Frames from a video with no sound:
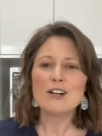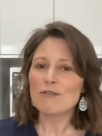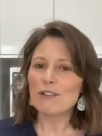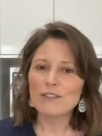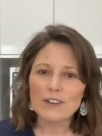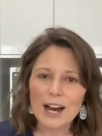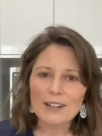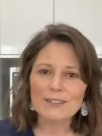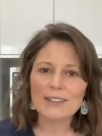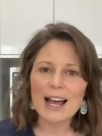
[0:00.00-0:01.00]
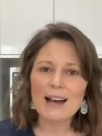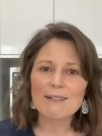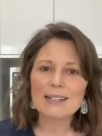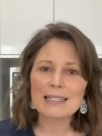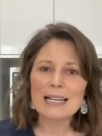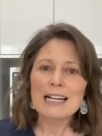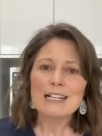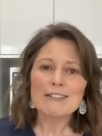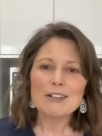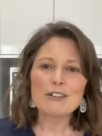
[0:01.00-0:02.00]
refined flours.
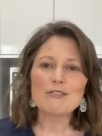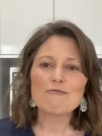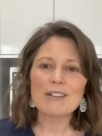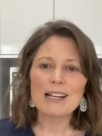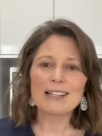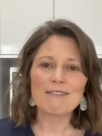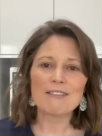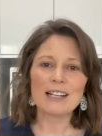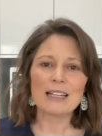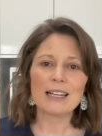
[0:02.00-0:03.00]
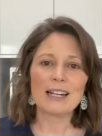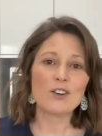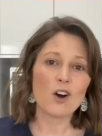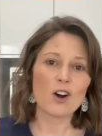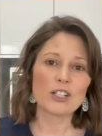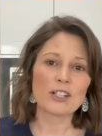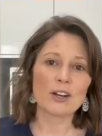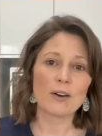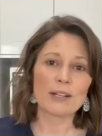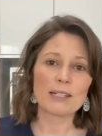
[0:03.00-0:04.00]
So it's really not
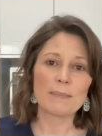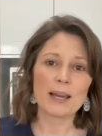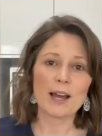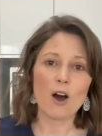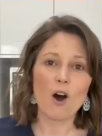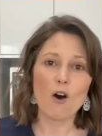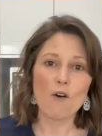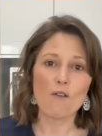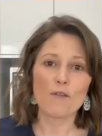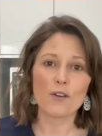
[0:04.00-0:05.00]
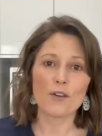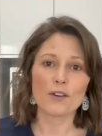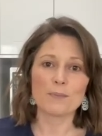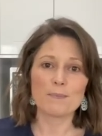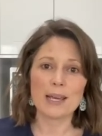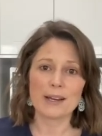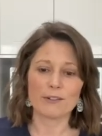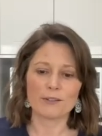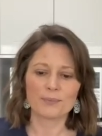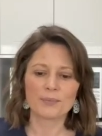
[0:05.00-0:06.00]
going to be a whole food
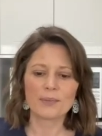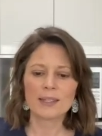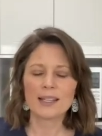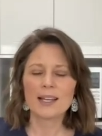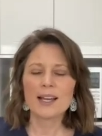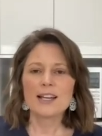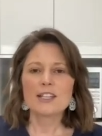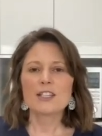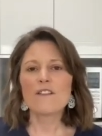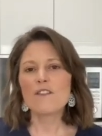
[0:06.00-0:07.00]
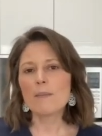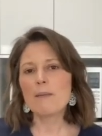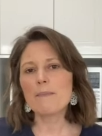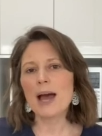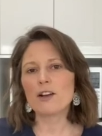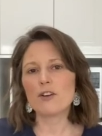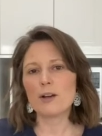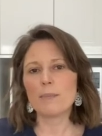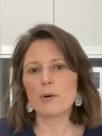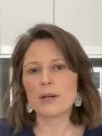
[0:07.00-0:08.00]
meal. So from a
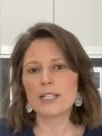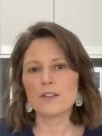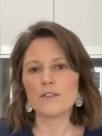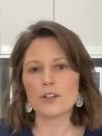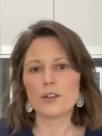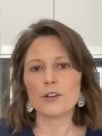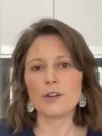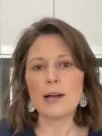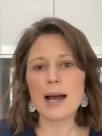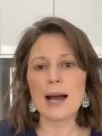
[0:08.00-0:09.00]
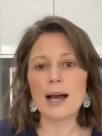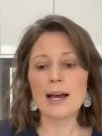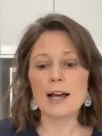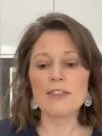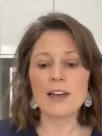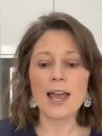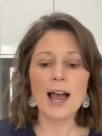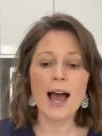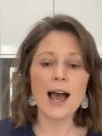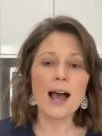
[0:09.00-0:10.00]
macro point of view, they
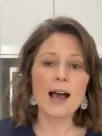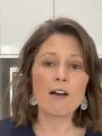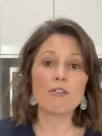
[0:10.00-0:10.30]
are